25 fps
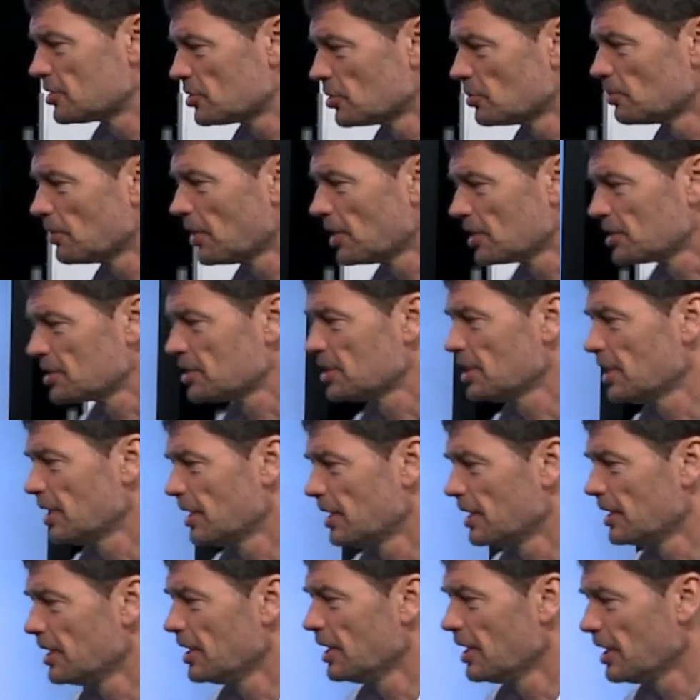towards
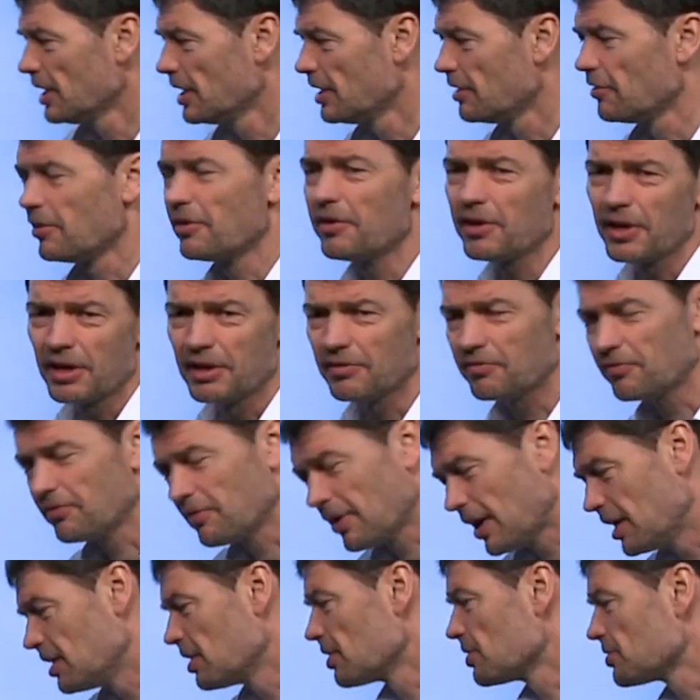a
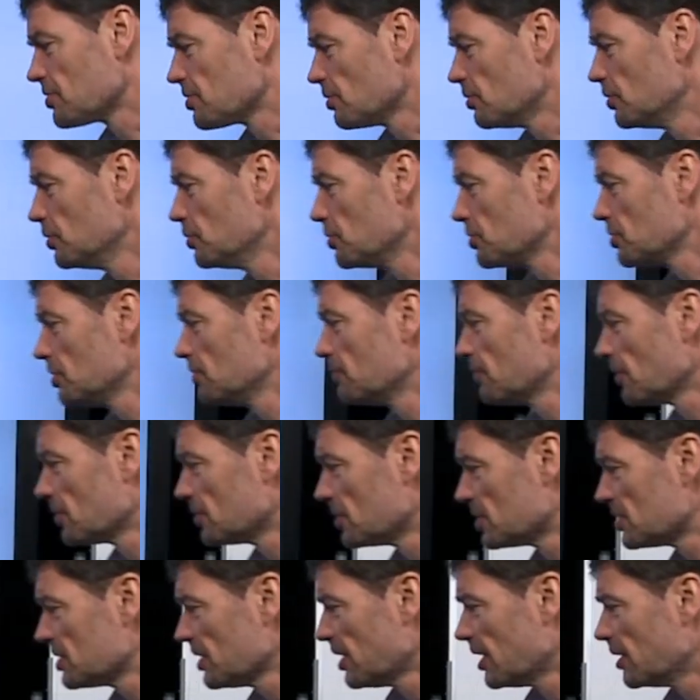final solution for
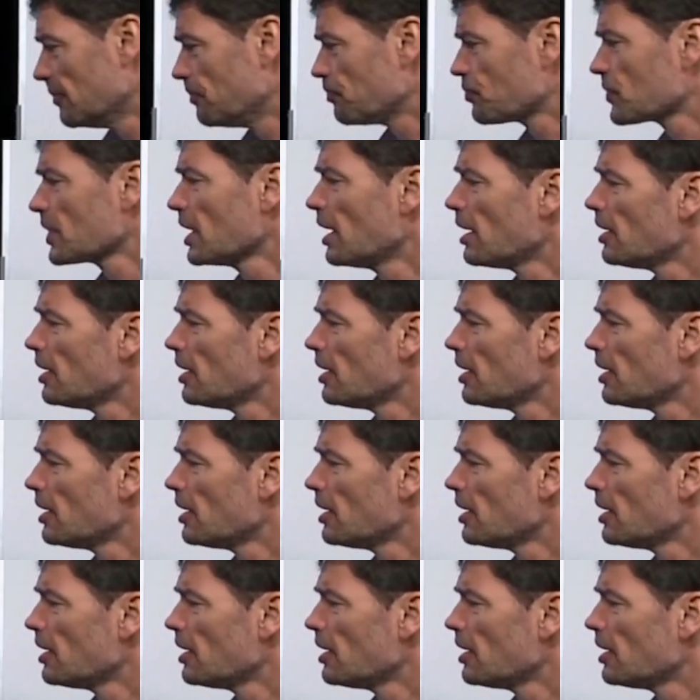the time.